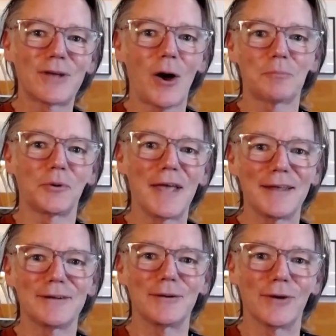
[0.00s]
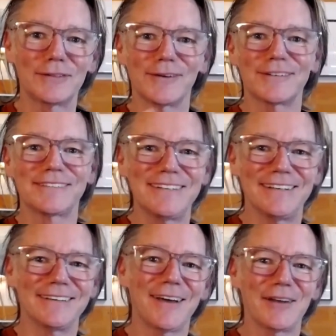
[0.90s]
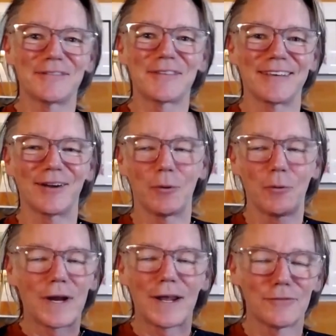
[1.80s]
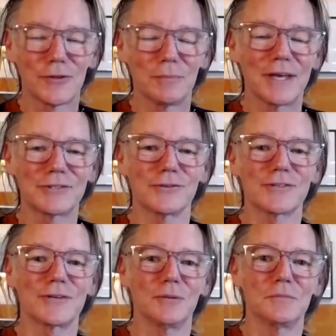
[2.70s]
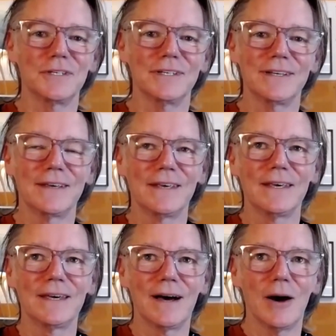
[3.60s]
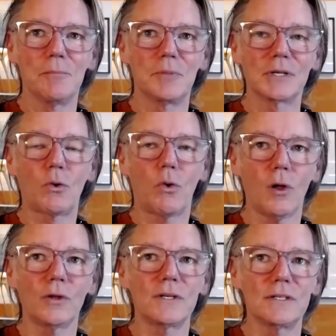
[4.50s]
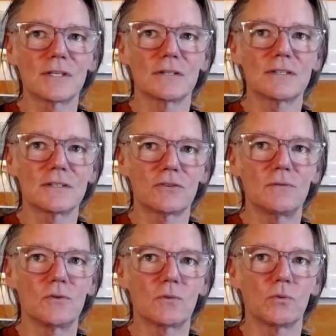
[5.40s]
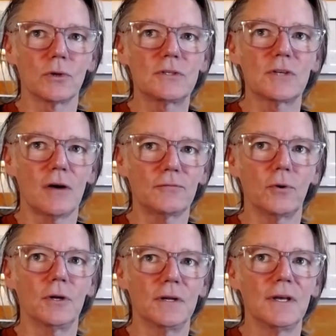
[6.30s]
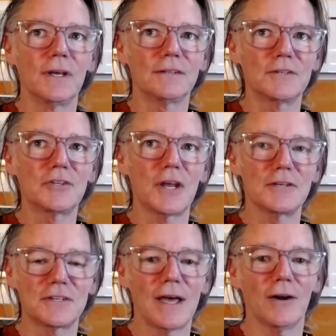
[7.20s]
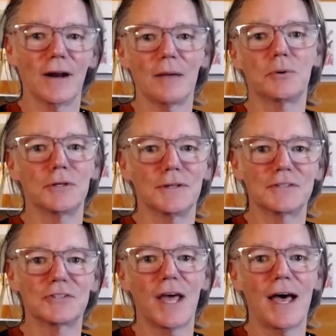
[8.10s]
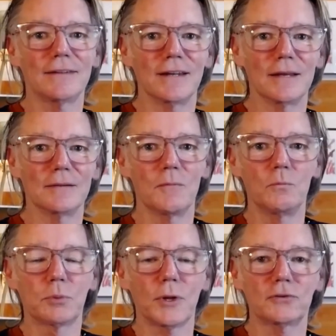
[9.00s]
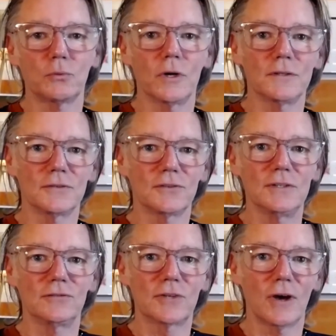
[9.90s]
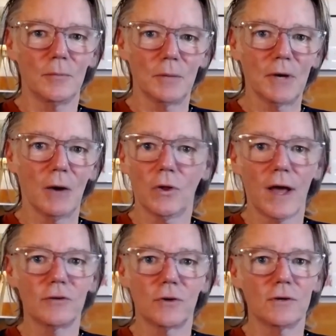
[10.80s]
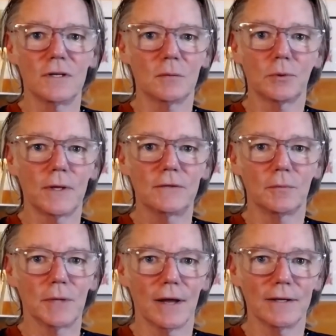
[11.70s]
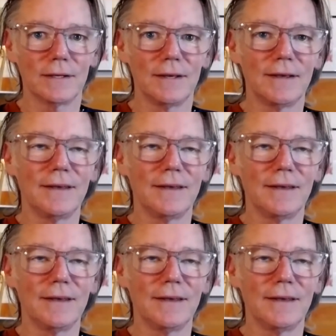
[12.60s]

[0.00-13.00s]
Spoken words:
comprehending what they're seeing, kind of thing, or whatever the measure is going to be. But quality is a really tough one to chase down. And I put in the chat that I +1 to Steve's comment about, well, I haven't heard any complaints about it.